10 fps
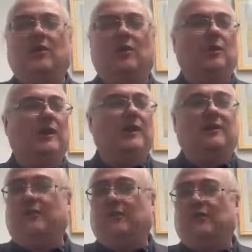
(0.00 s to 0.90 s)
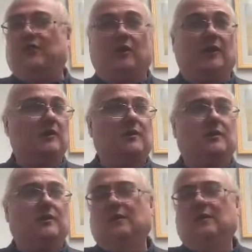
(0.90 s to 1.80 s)
the whole idea of a tonic,
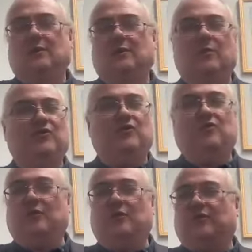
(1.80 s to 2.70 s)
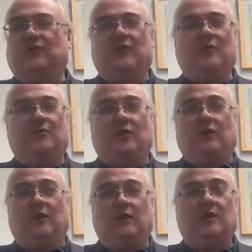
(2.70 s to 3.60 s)
whether we should use the term
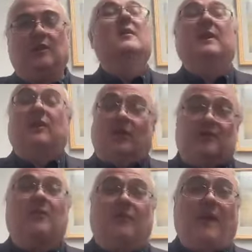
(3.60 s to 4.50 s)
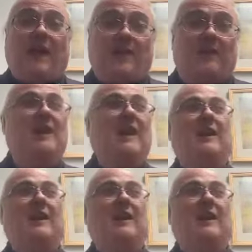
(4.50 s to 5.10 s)
tonic because of the fact that it